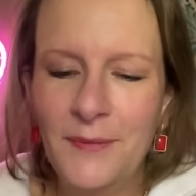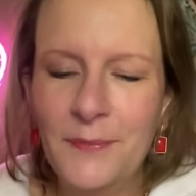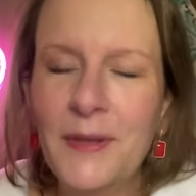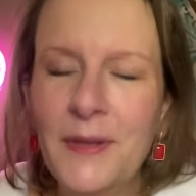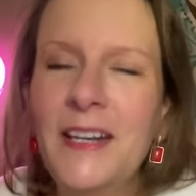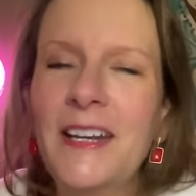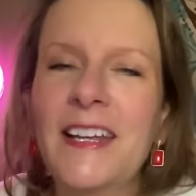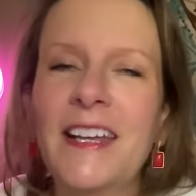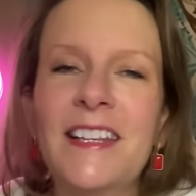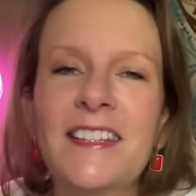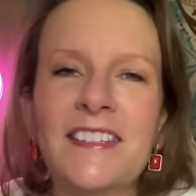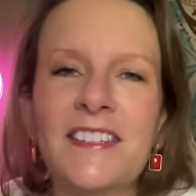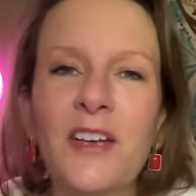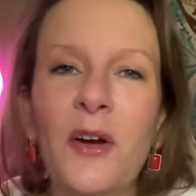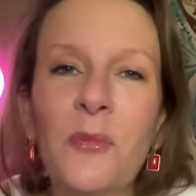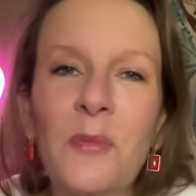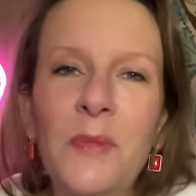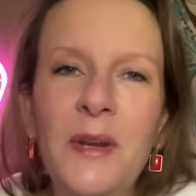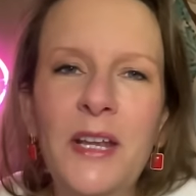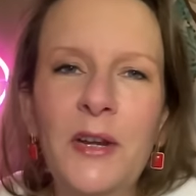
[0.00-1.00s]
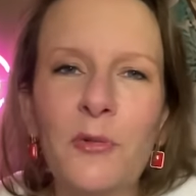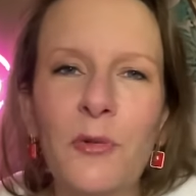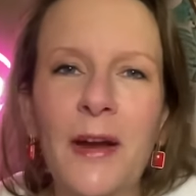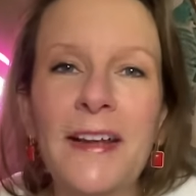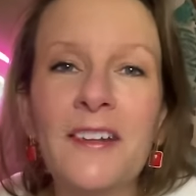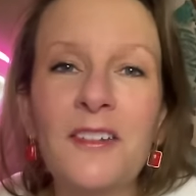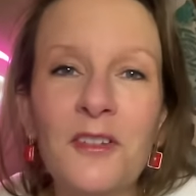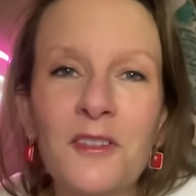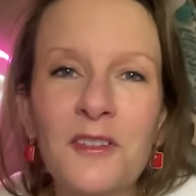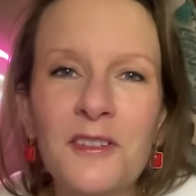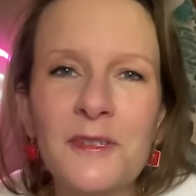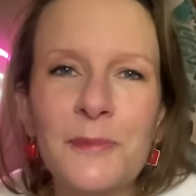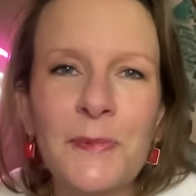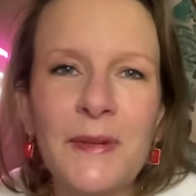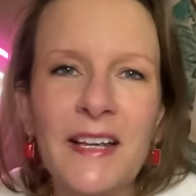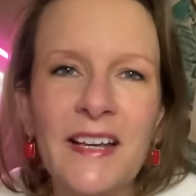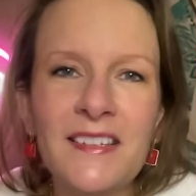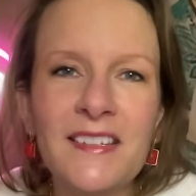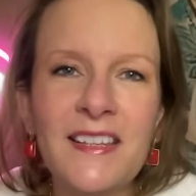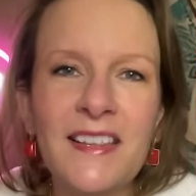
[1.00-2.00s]
Gonna get so many wrinkles
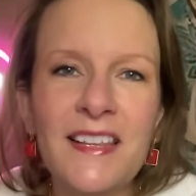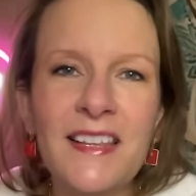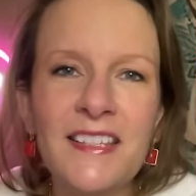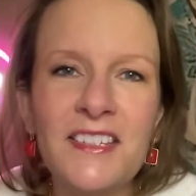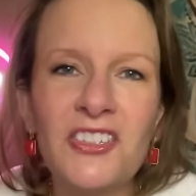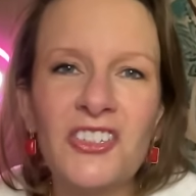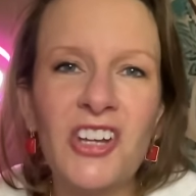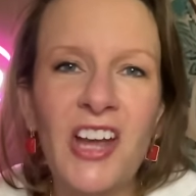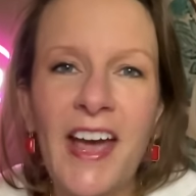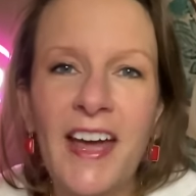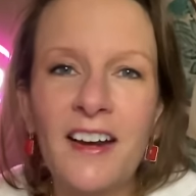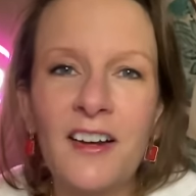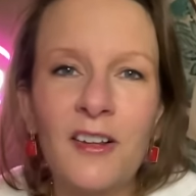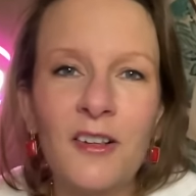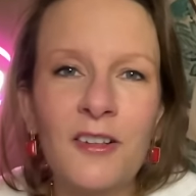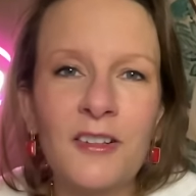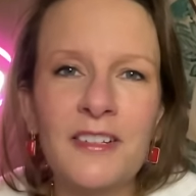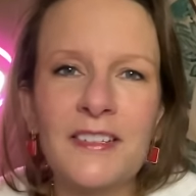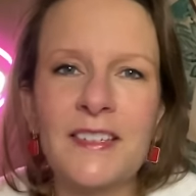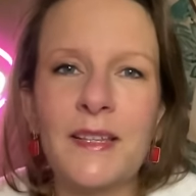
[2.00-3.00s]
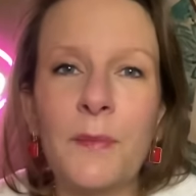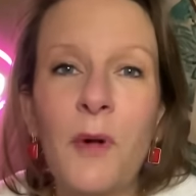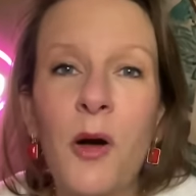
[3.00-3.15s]
because of this channel, because I'm